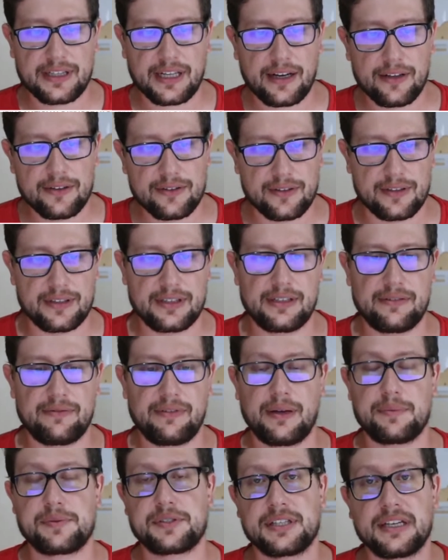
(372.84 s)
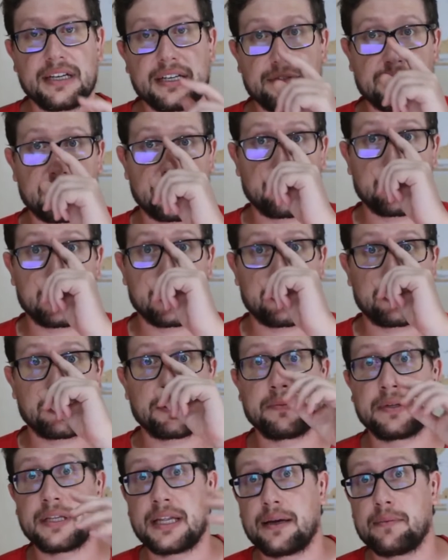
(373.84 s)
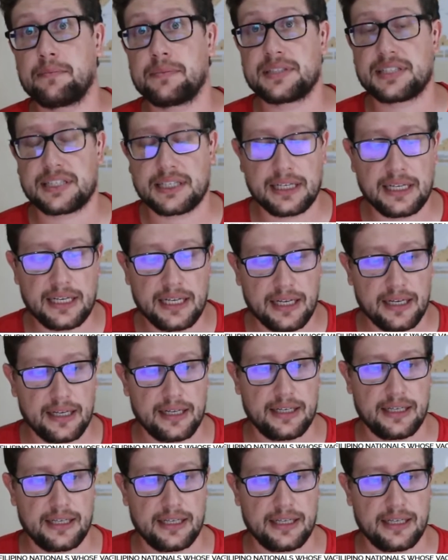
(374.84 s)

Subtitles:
down on the website from the German embassy.